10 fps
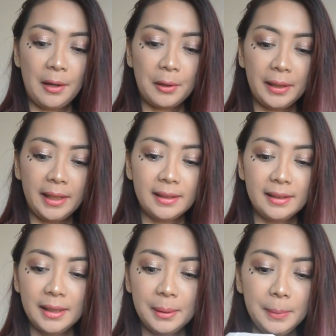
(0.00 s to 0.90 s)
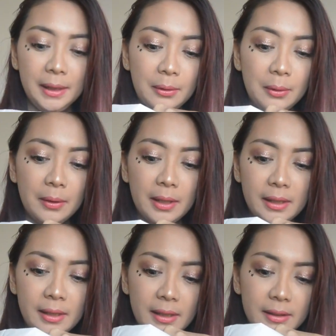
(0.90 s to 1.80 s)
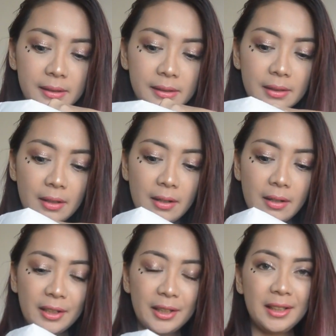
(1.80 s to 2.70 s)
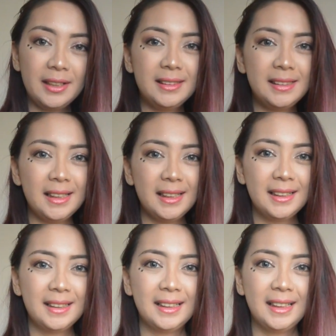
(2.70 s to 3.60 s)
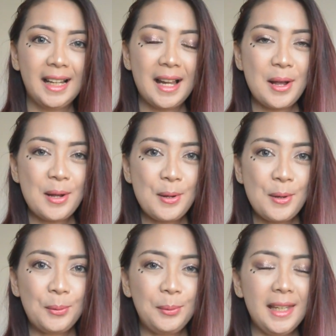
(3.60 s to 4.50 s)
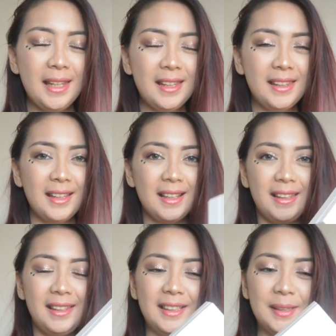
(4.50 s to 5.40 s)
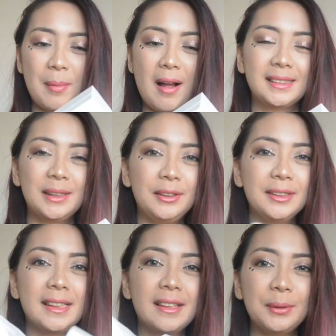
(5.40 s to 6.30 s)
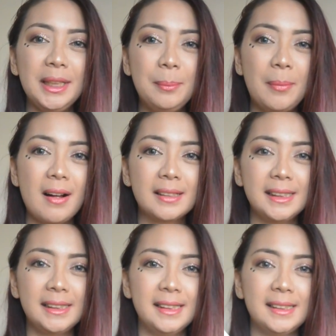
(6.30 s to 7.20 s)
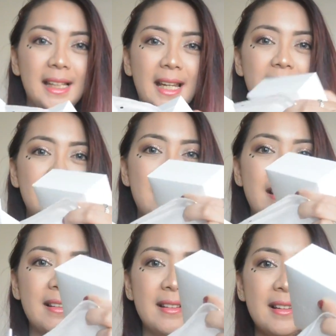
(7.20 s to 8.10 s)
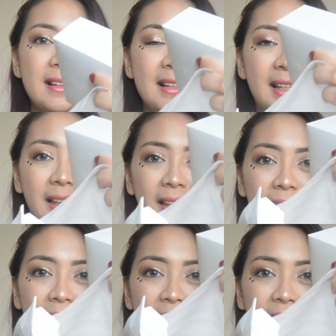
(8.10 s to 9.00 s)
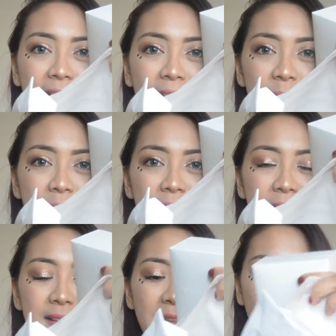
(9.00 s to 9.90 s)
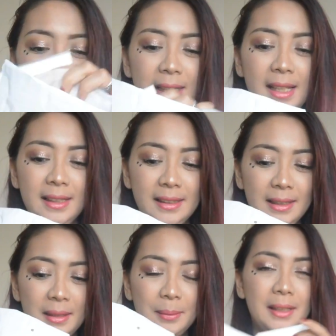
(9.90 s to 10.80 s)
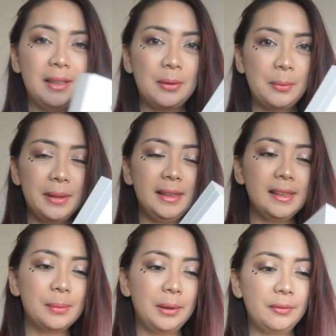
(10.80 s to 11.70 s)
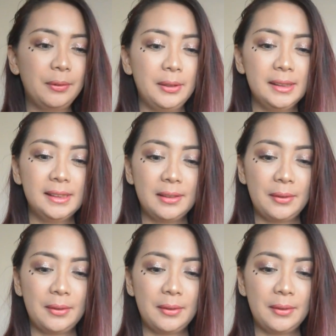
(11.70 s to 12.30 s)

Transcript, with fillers: Alright, let me go ahead and start with this box. So there's three boxes inside there. Okay, there's three, and then I'm gonna go with this one first.